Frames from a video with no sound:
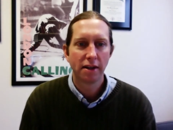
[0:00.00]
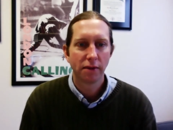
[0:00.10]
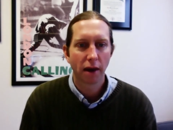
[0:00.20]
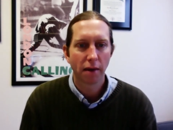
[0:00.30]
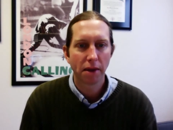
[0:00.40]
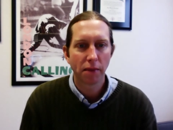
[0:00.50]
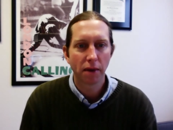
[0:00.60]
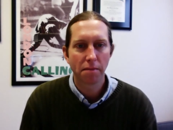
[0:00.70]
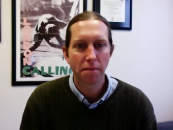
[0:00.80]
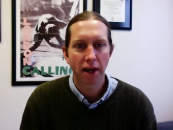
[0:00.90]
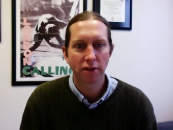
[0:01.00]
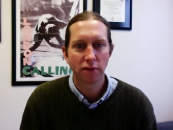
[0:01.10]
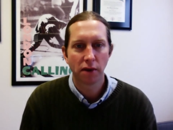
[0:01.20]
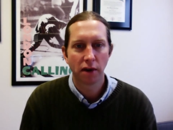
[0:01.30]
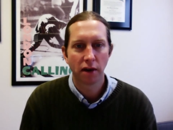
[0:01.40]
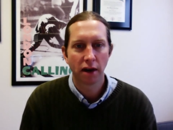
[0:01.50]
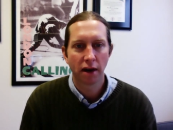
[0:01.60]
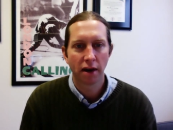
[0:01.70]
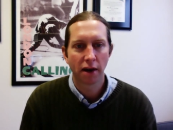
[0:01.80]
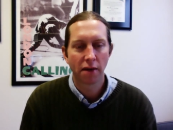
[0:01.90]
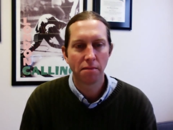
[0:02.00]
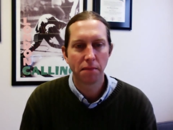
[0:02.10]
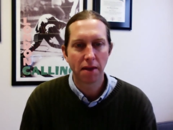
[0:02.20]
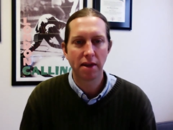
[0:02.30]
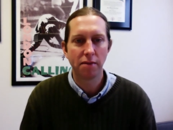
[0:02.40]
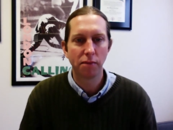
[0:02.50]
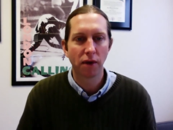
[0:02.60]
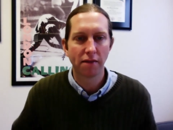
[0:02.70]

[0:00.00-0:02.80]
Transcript: Rabia, welcome back to our maybe one